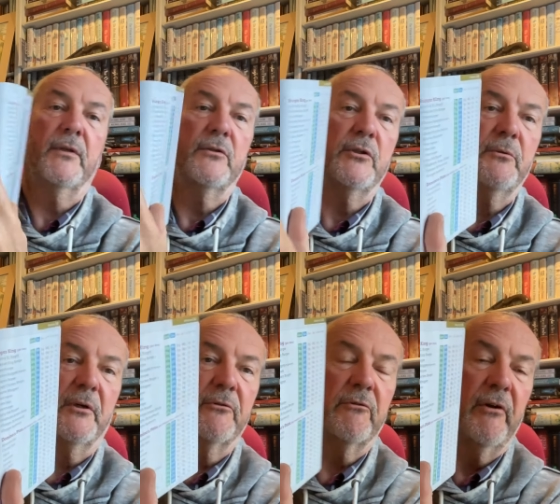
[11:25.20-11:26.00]

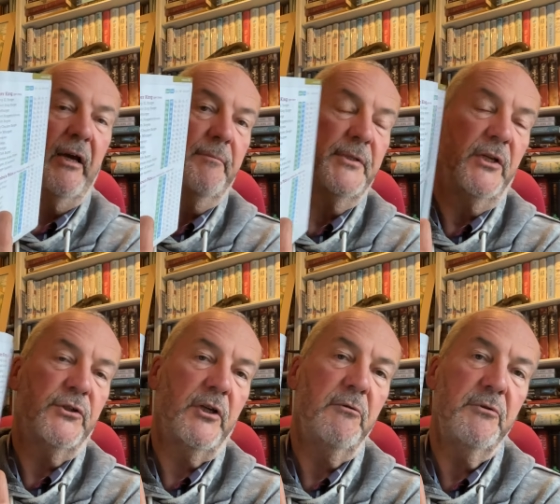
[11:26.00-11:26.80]
200 grams, it
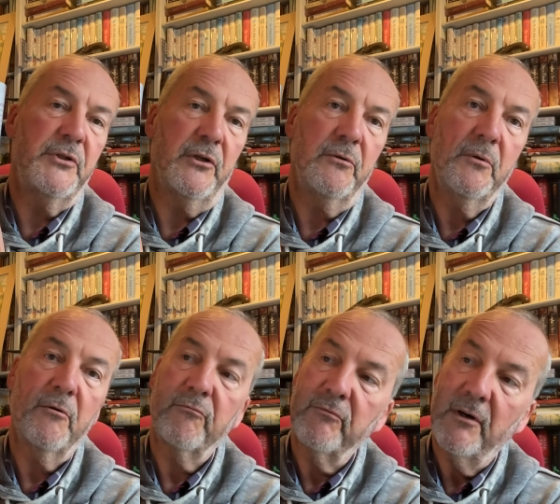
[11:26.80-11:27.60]
shows you
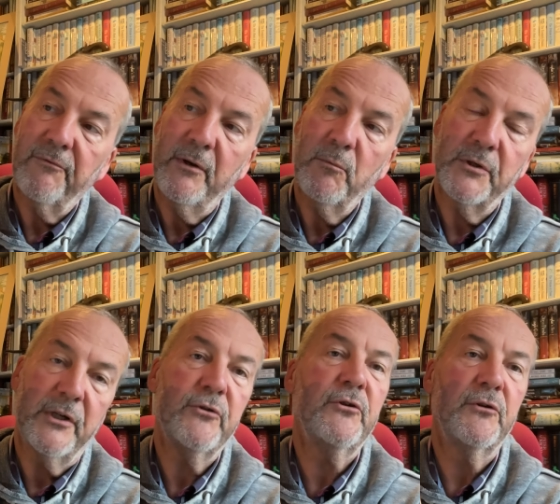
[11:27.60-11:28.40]
roughly what
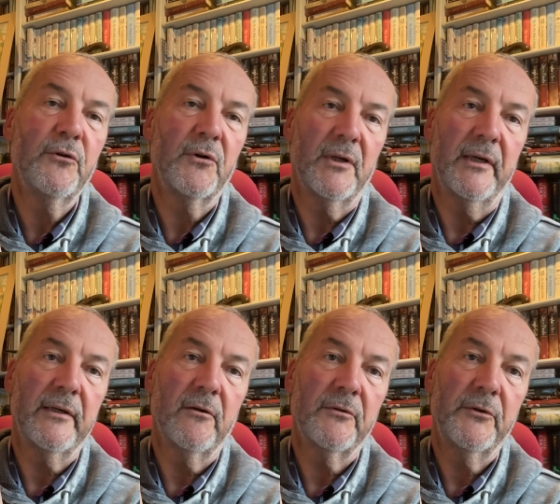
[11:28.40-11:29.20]
it should look like
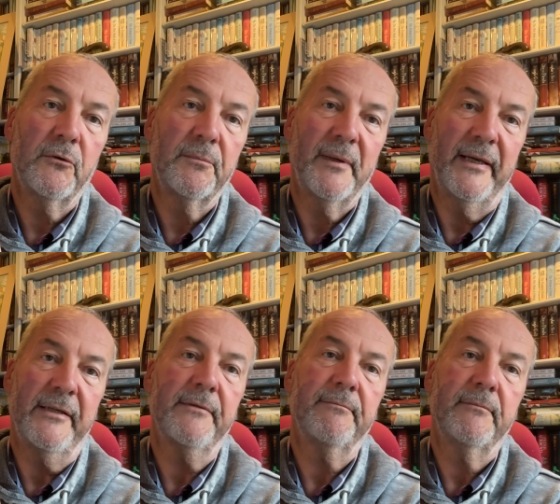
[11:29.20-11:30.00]
on your plate.